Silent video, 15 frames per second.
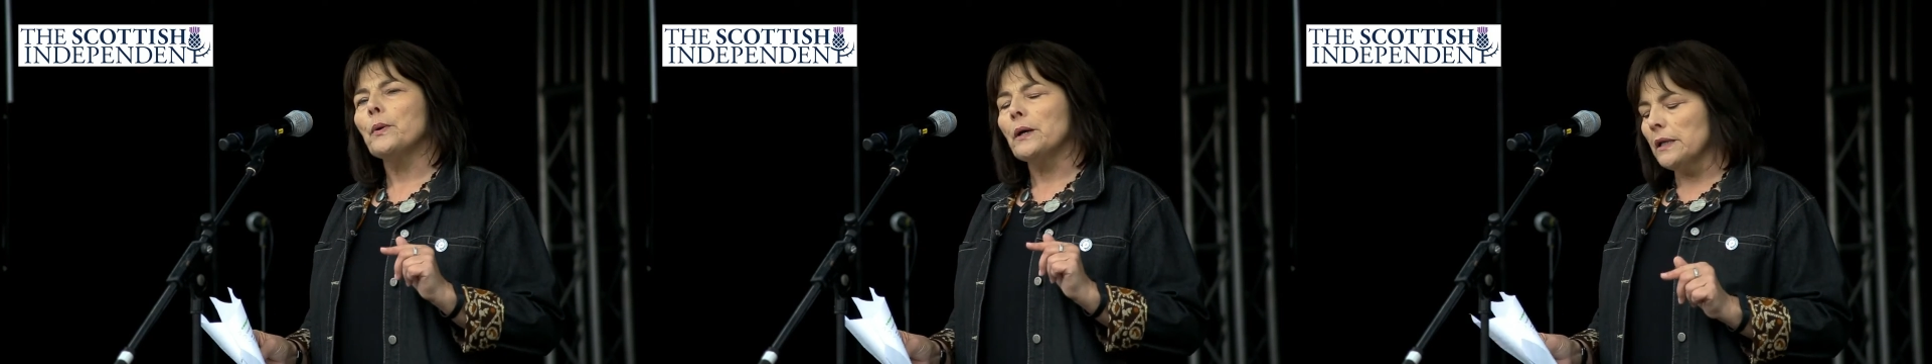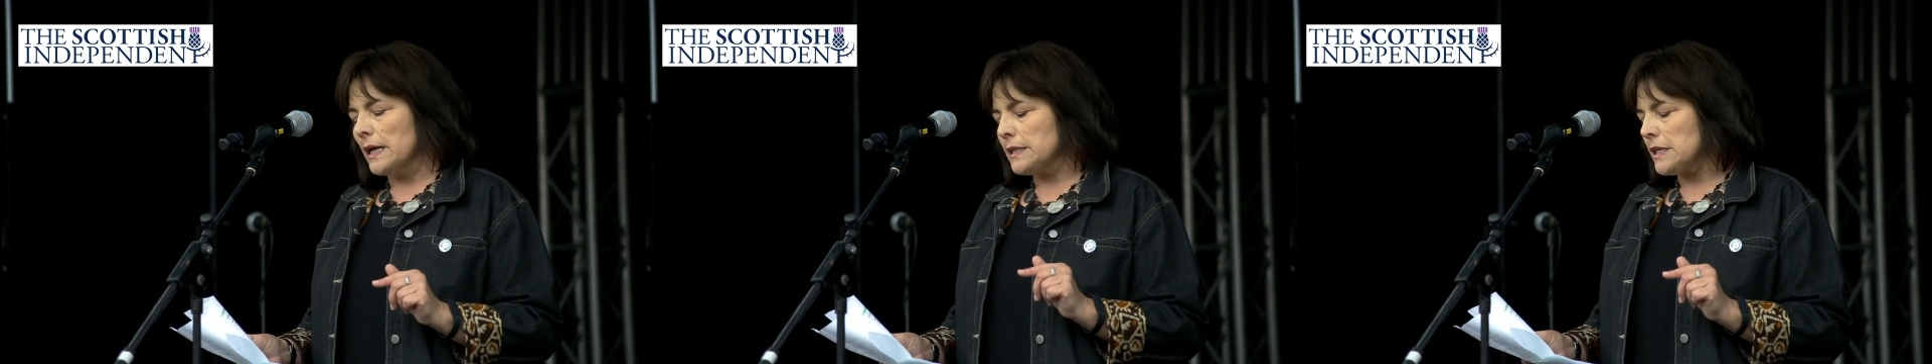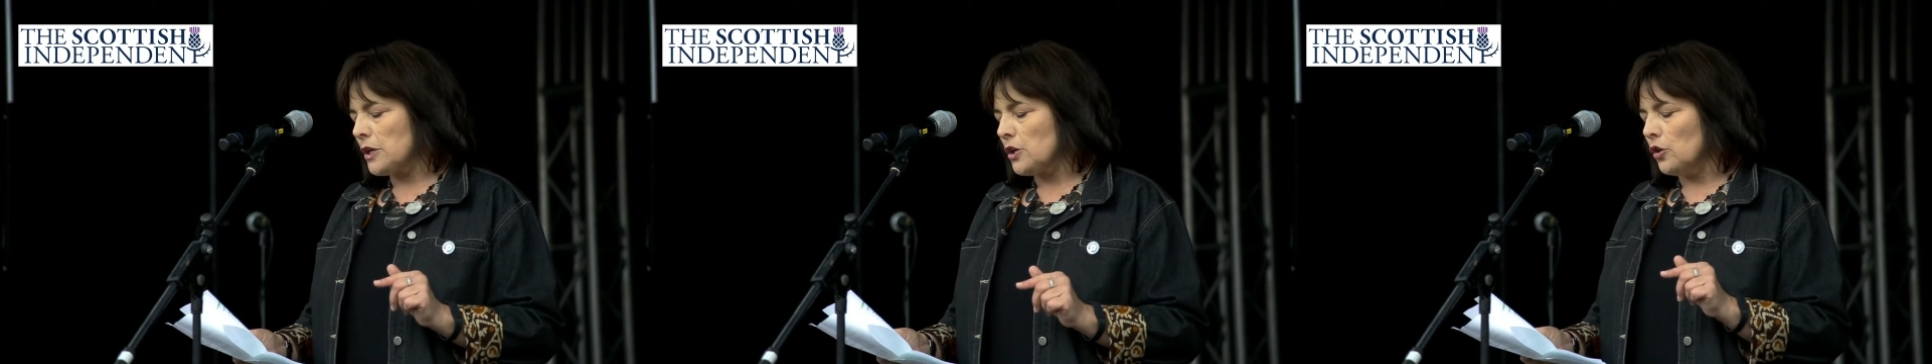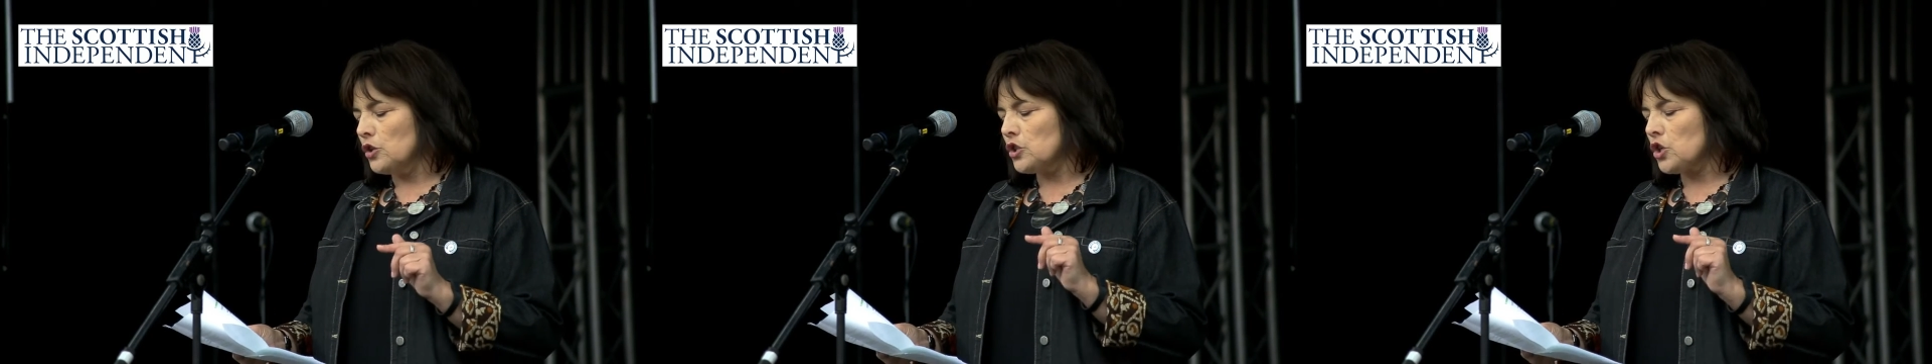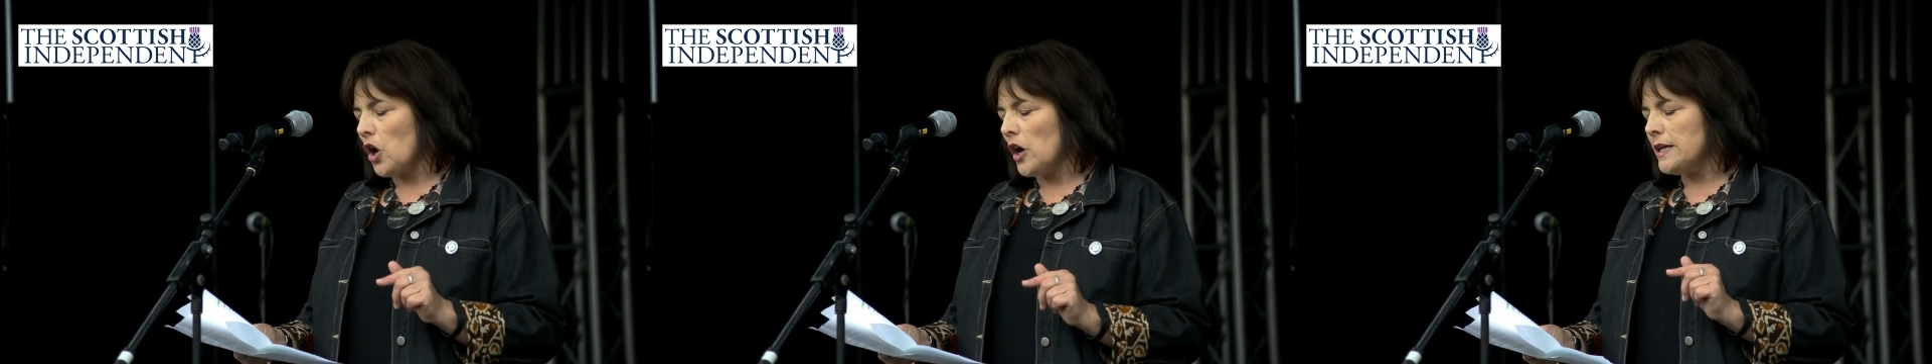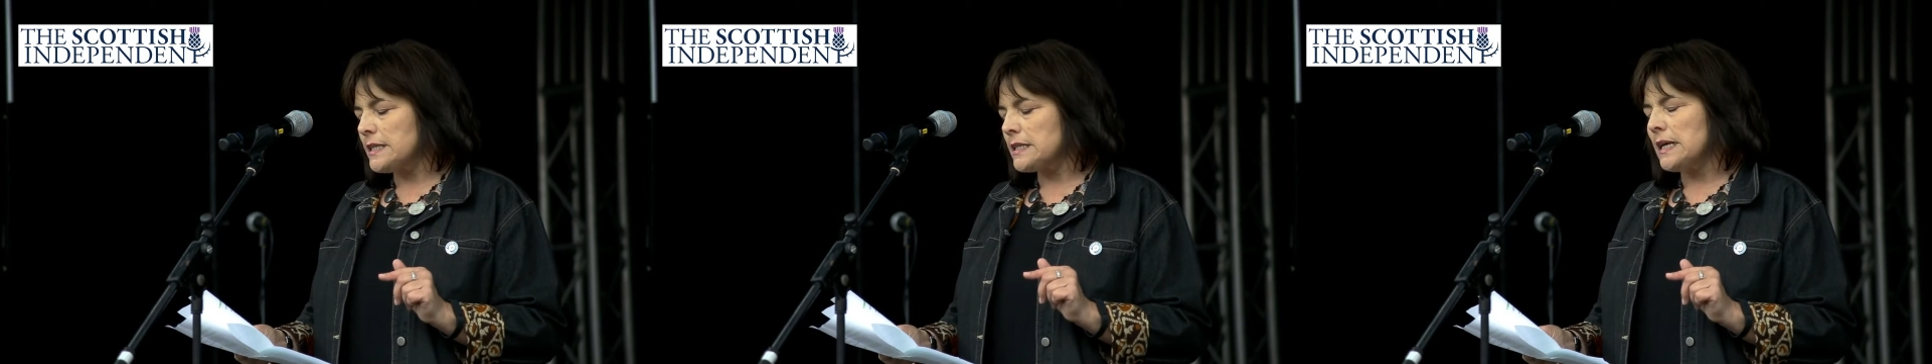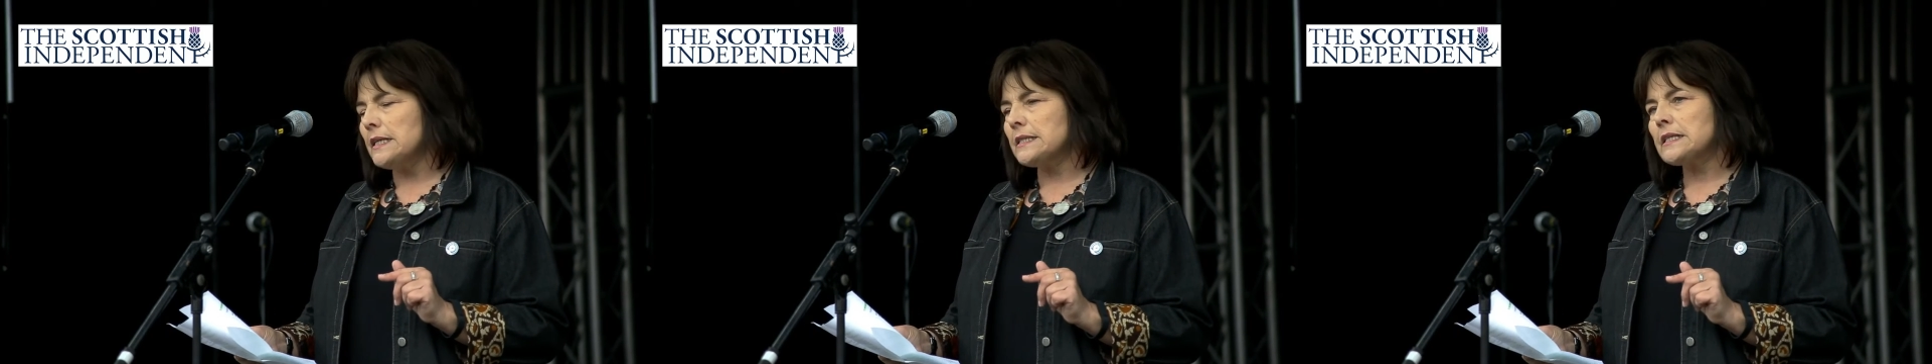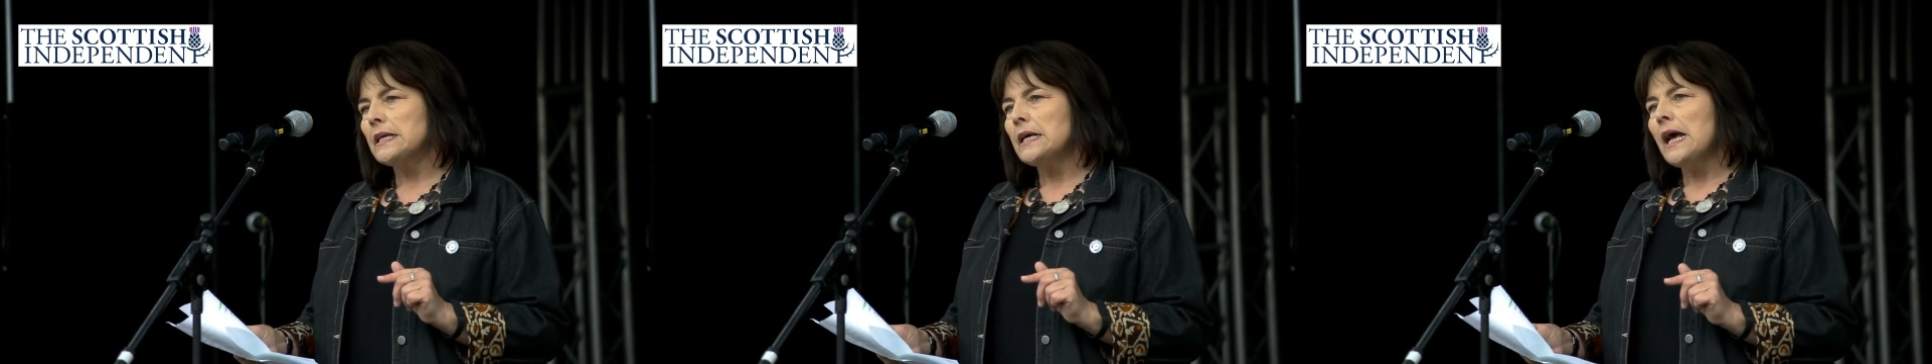political choices,